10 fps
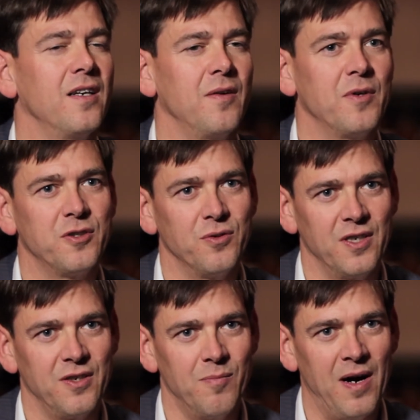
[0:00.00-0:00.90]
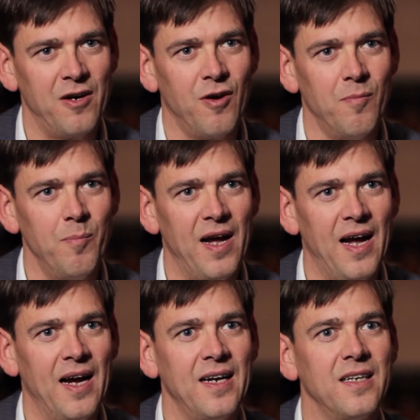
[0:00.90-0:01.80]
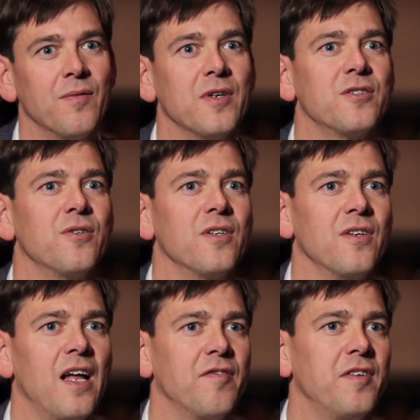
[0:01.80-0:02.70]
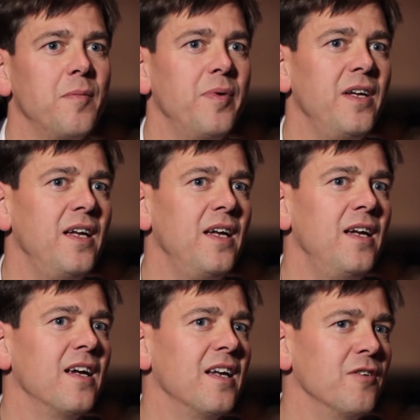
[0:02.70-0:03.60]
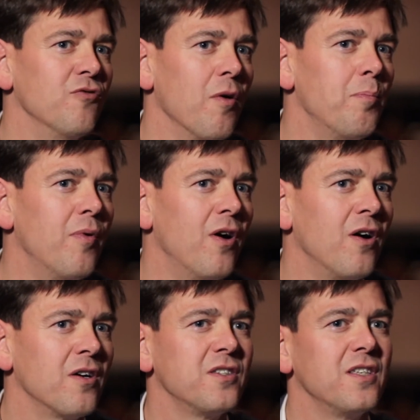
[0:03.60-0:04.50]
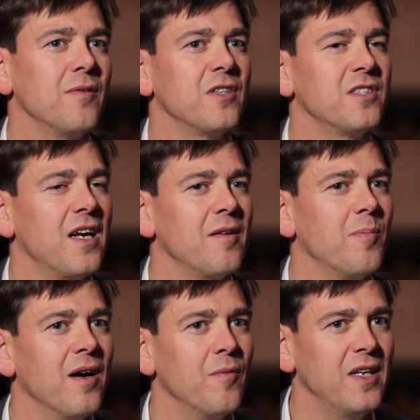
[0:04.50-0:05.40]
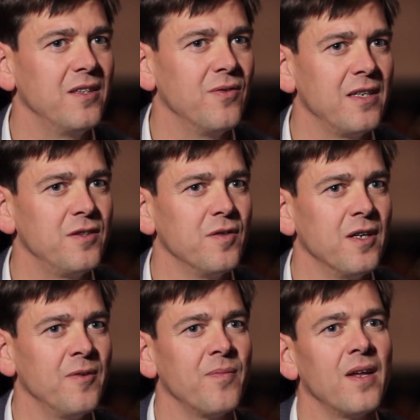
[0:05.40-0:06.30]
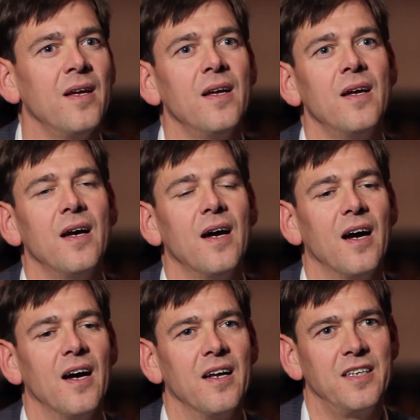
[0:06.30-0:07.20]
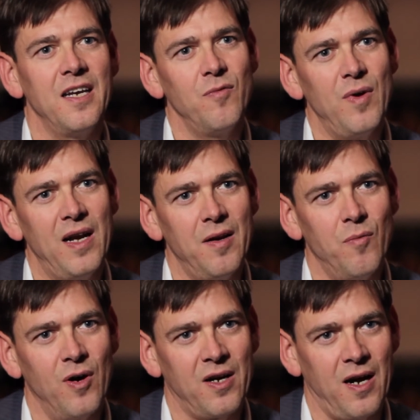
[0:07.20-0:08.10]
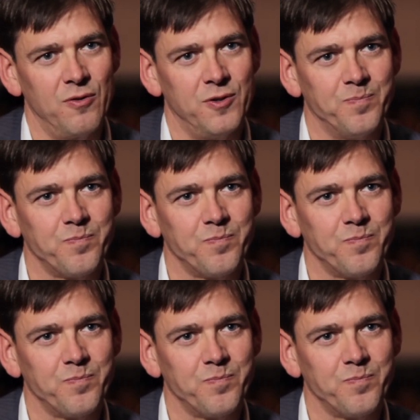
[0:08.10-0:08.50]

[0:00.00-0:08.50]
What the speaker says: They were stored on Marcomm Bank, they were stored on FTP, in Dropbox, they were sent by WeTransfer. Didn't really work out.